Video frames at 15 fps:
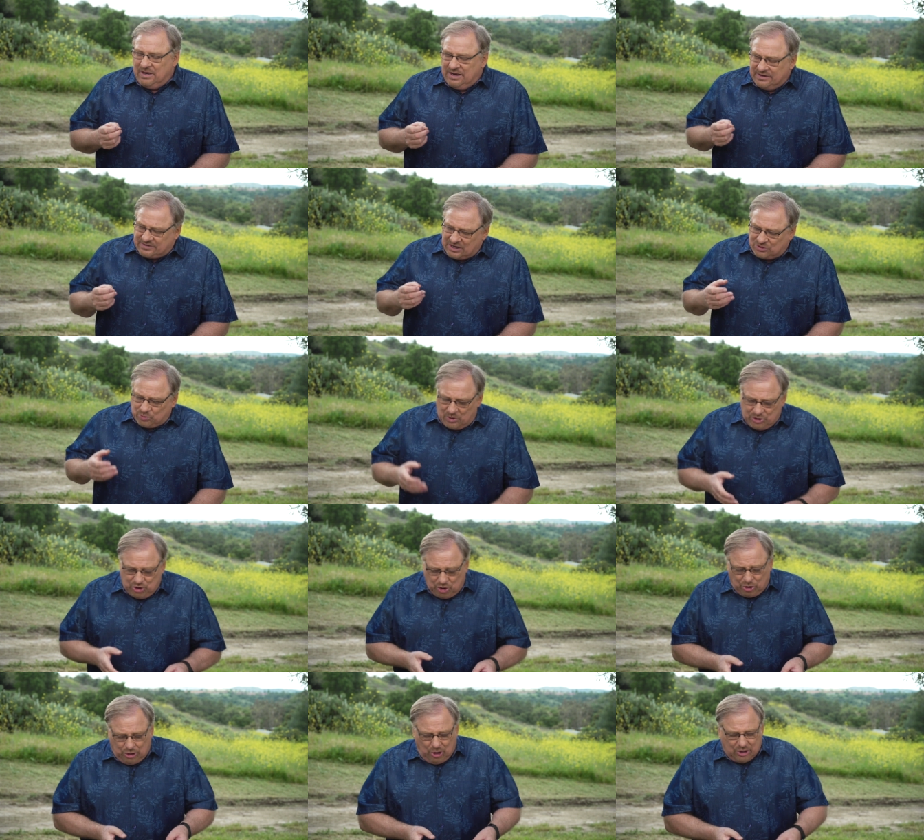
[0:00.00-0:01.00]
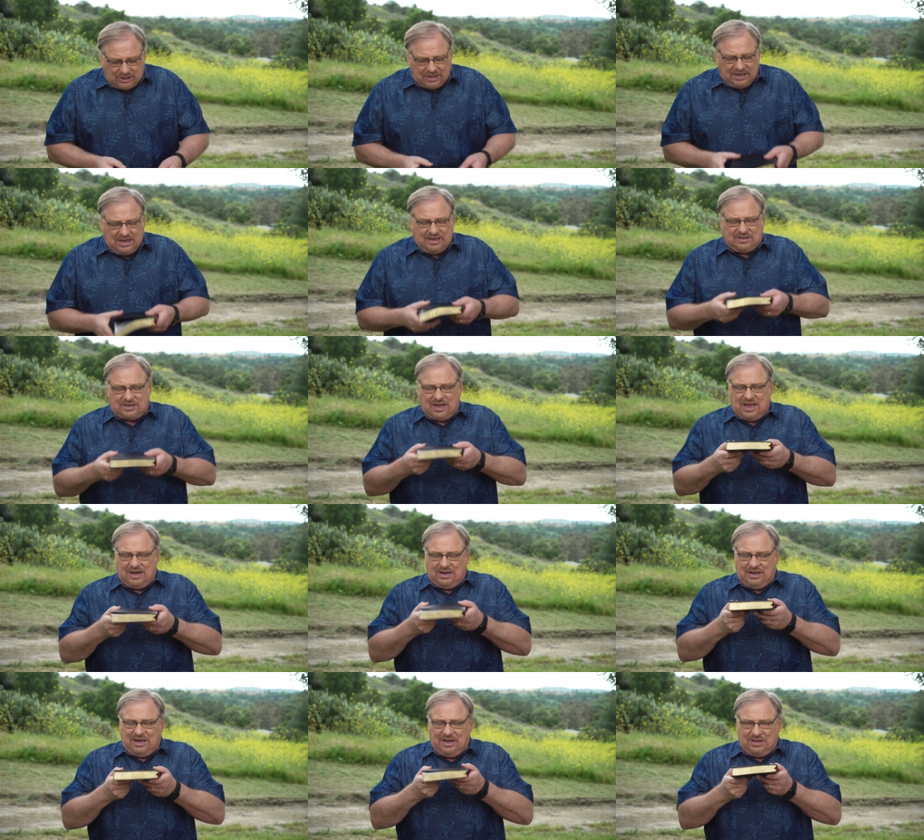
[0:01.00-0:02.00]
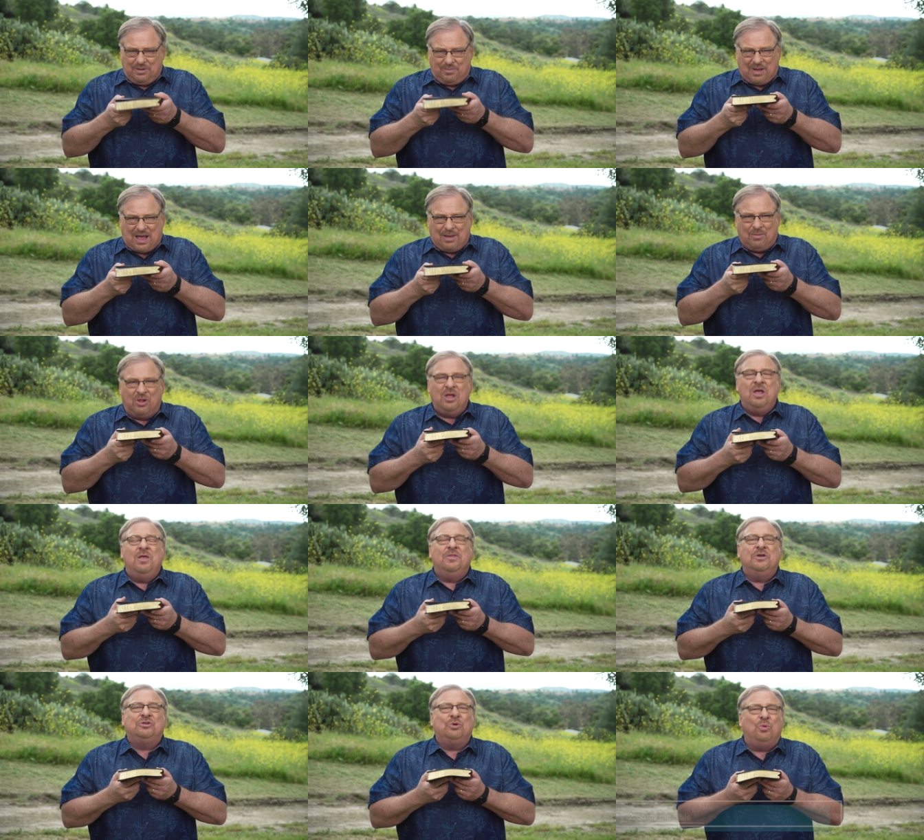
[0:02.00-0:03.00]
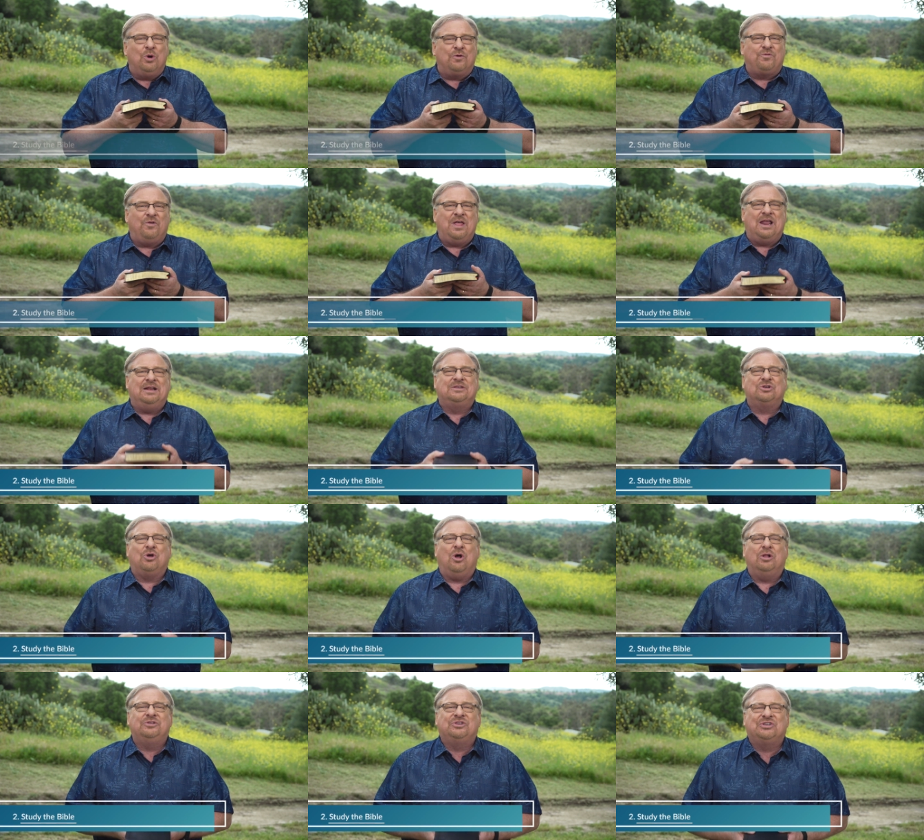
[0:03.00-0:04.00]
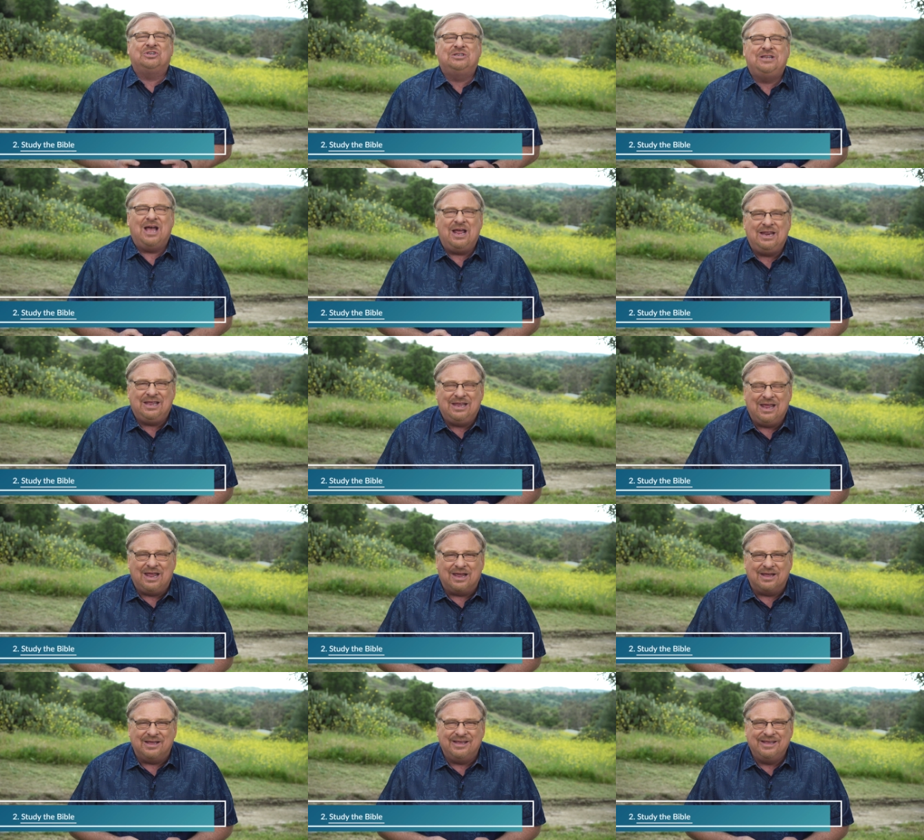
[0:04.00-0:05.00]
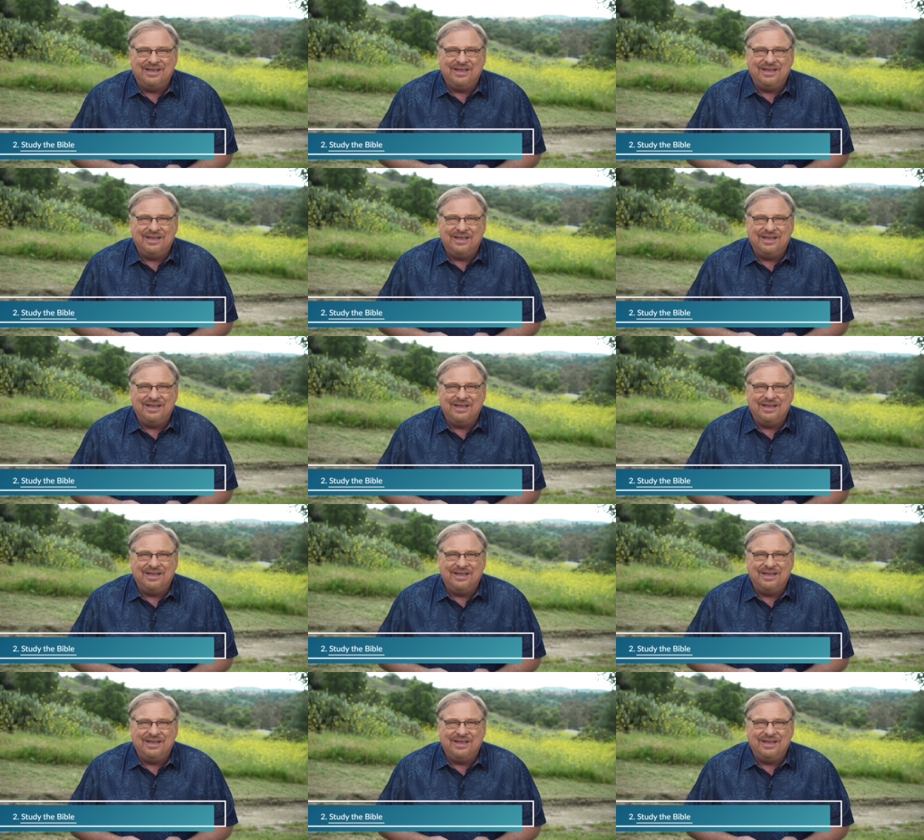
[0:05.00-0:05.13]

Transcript: He says, when you're looking intently in the Bible, there's a word for that. It's called studying.